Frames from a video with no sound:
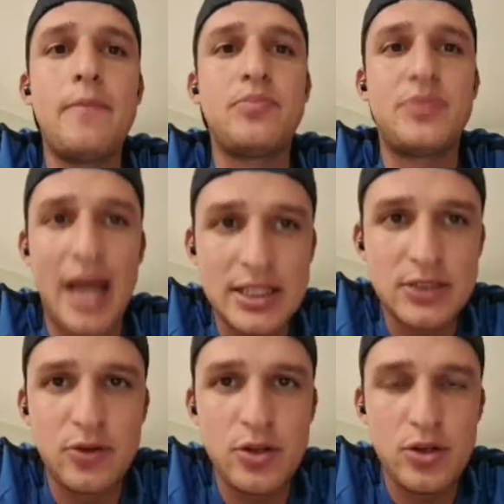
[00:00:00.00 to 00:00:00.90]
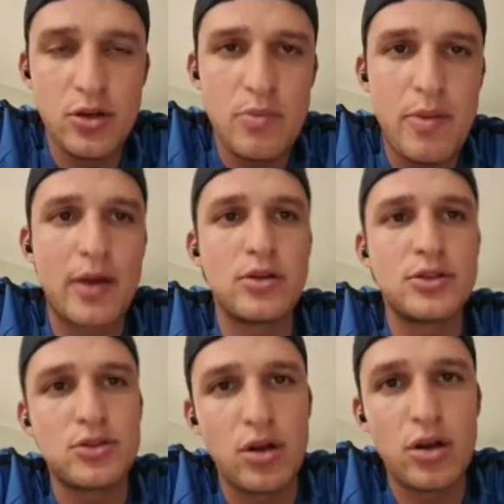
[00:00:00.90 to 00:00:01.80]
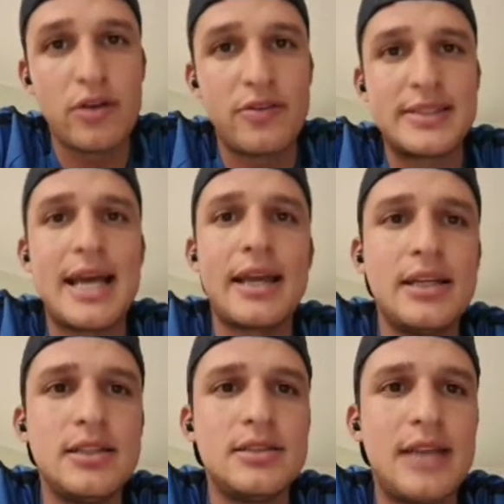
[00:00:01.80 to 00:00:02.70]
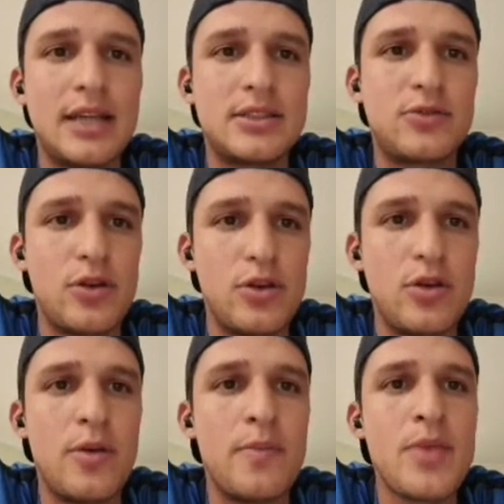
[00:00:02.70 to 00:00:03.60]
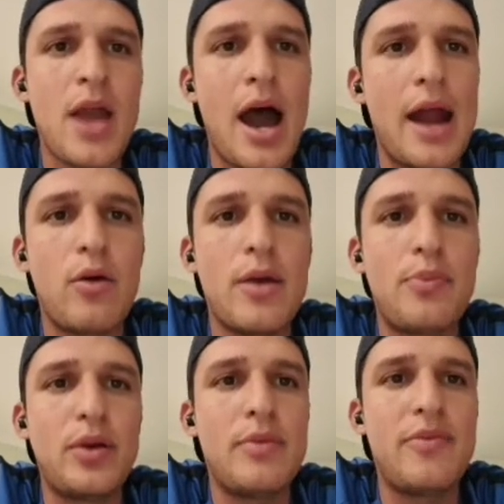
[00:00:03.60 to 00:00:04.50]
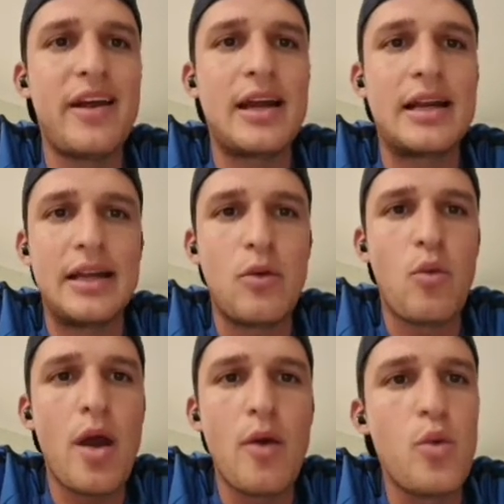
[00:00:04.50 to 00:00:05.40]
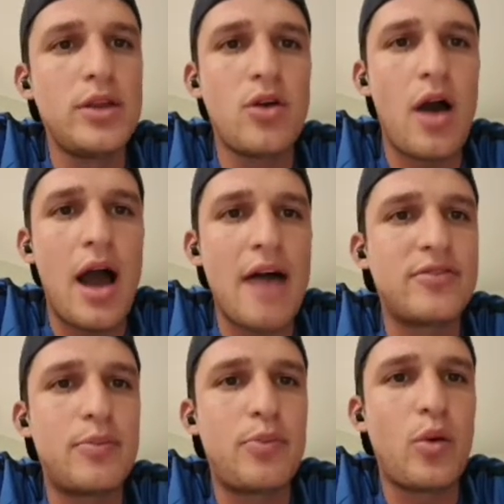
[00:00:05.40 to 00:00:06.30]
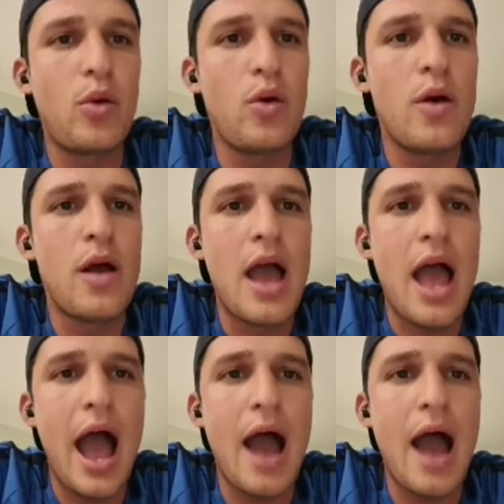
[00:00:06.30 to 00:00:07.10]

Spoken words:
task for you, but also a lot of attacking tasks for you. And I want to put it very clear. When we don't have the ball, I